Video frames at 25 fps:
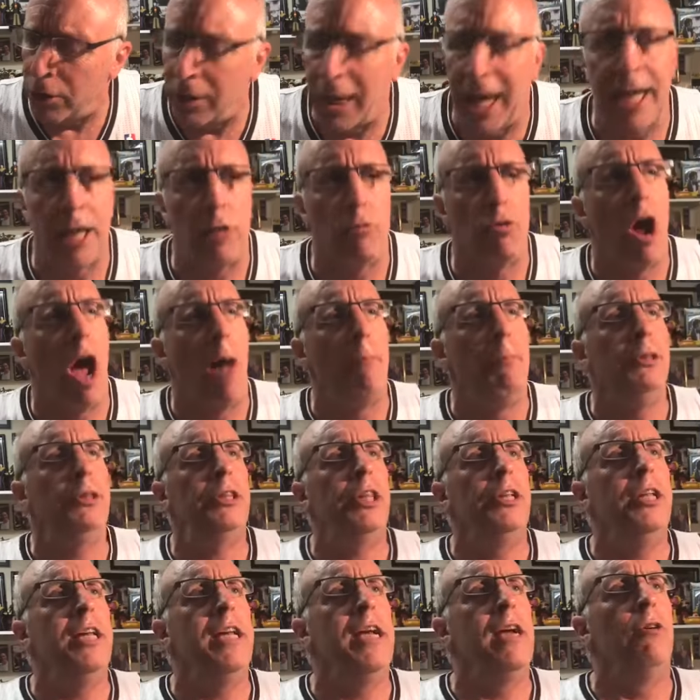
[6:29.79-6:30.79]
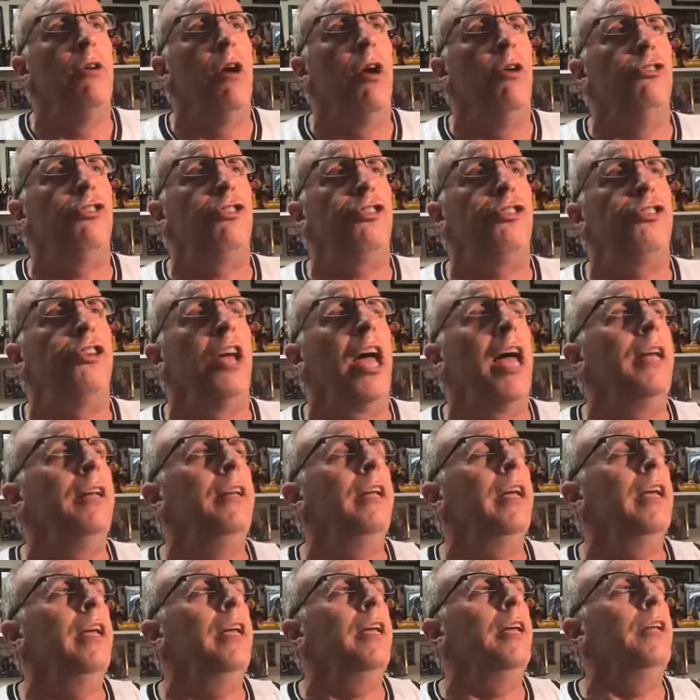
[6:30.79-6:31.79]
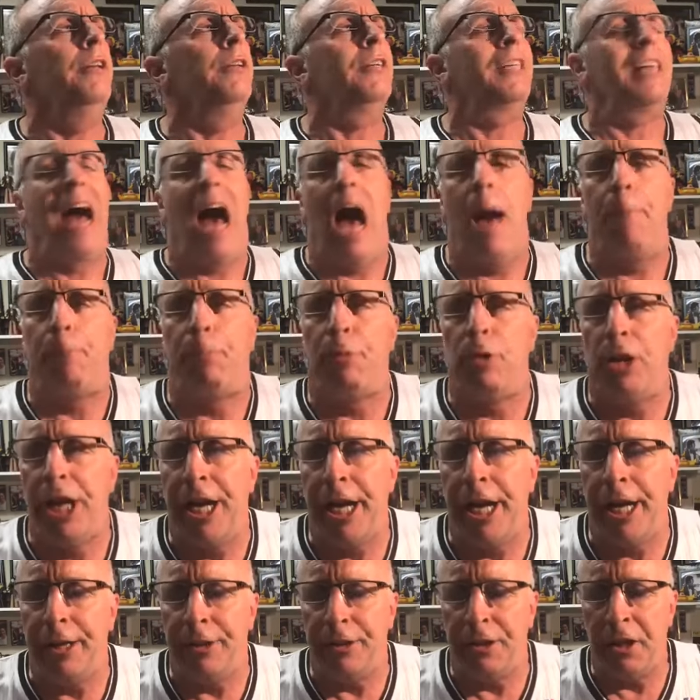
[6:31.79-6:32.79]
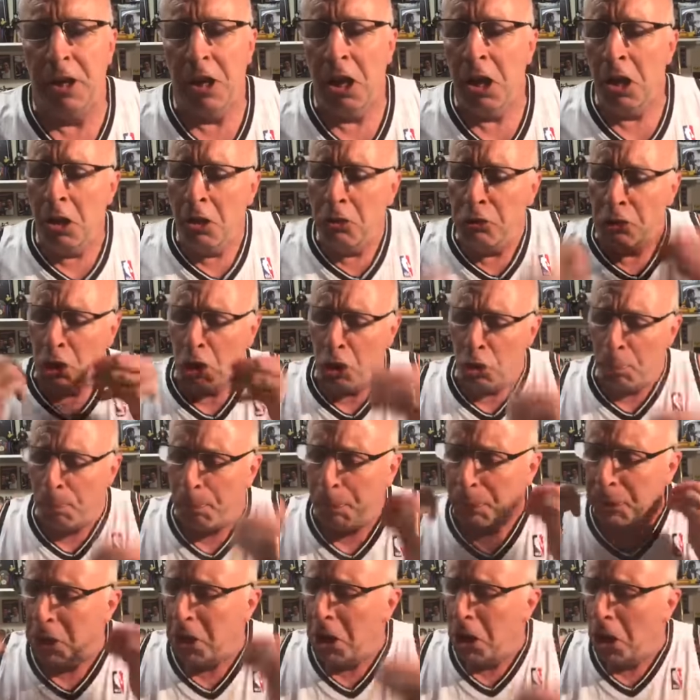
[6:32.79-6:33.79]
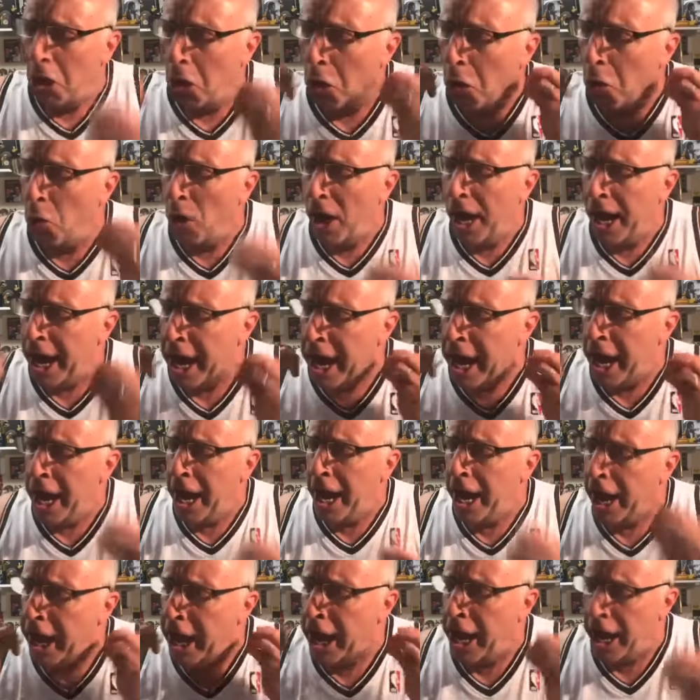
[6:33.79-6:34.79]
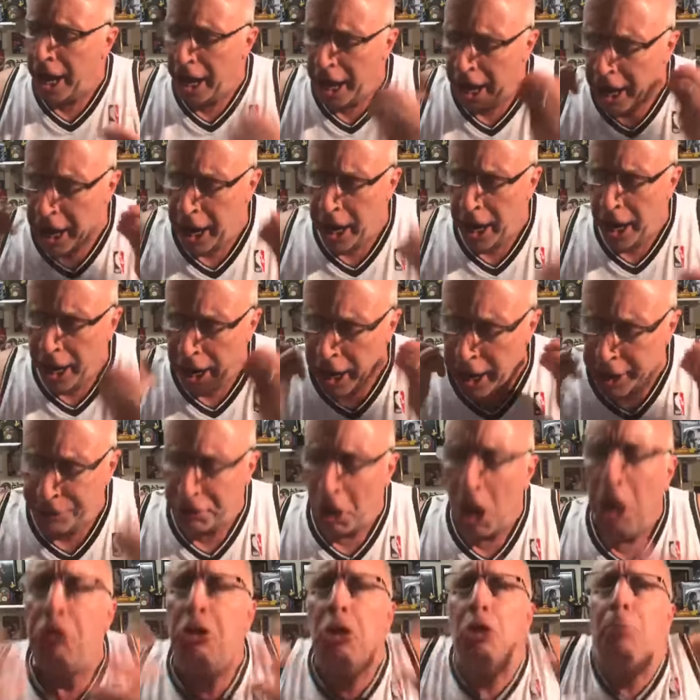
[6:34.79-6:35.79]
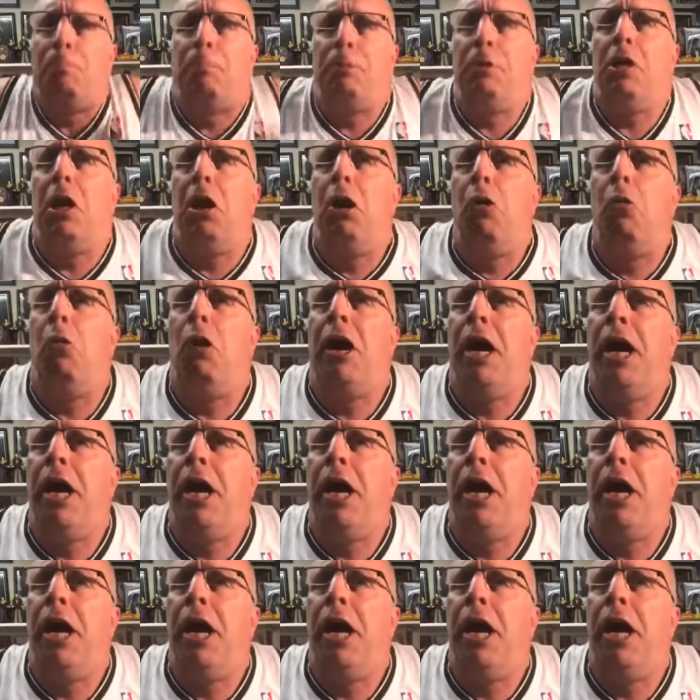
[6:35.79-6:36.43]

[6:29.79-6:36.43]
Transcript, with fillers: like Robert De Niro said in Copland, you blew it! You blew